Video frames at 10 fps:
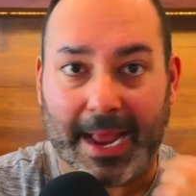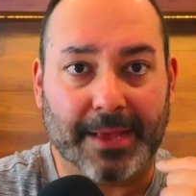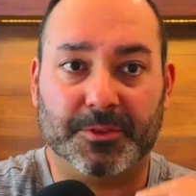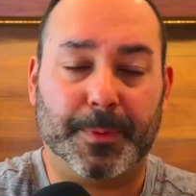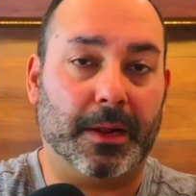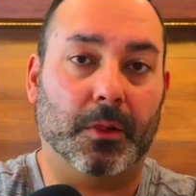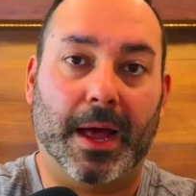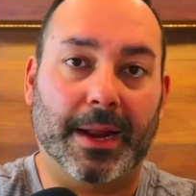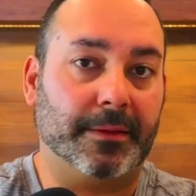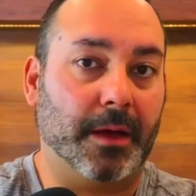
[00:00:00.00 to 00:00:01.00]
I have spent a
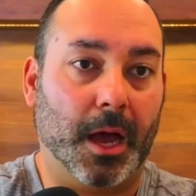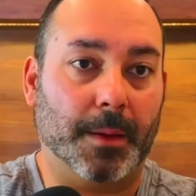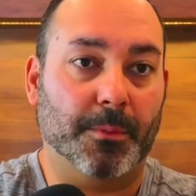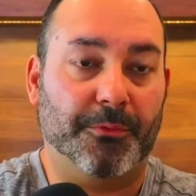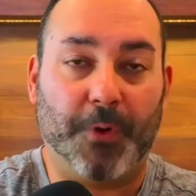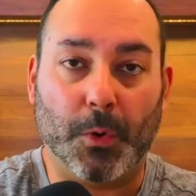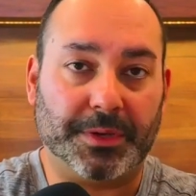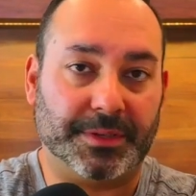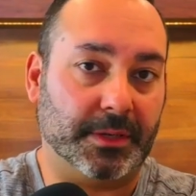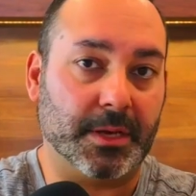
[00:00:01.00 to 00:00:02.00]
lot of time
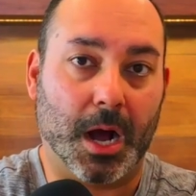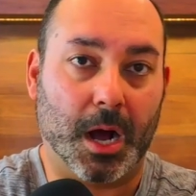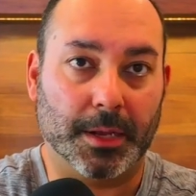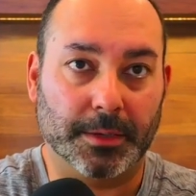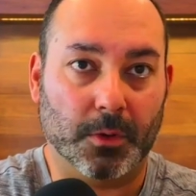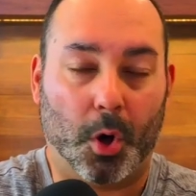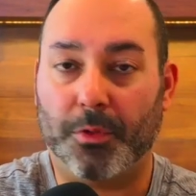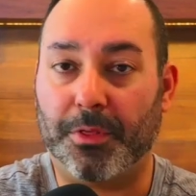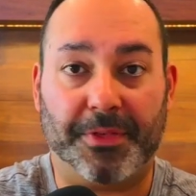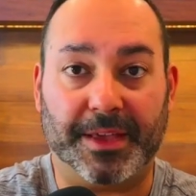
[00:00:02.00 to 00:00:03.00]
focusing on
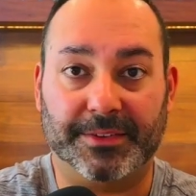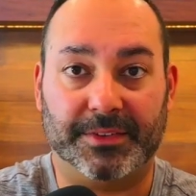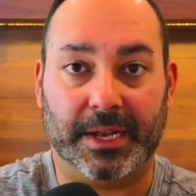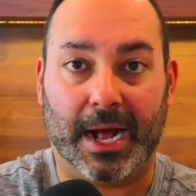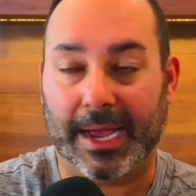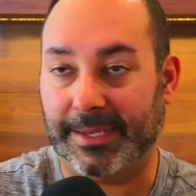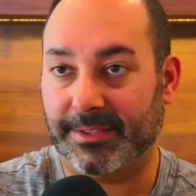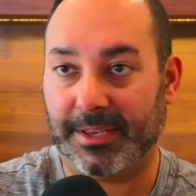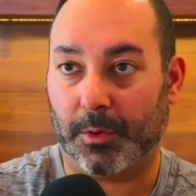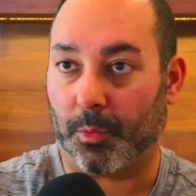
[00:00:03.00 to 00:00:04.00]
all the things that I
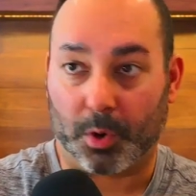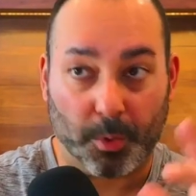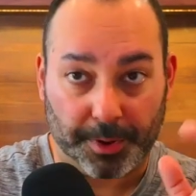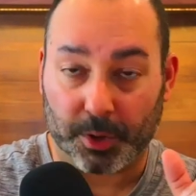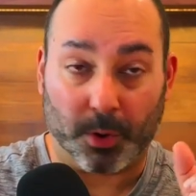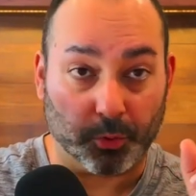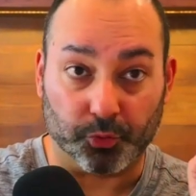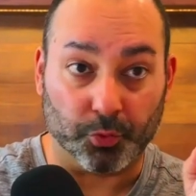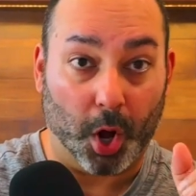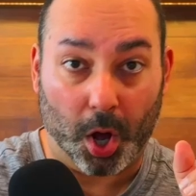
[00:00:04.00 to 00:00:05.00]
said were quote
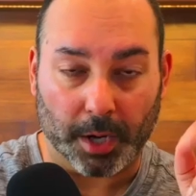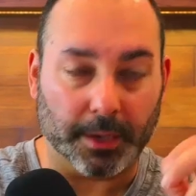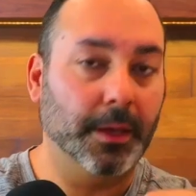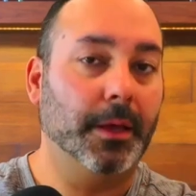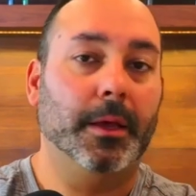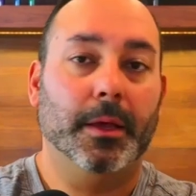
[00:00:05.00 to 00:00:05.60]
unquote wrong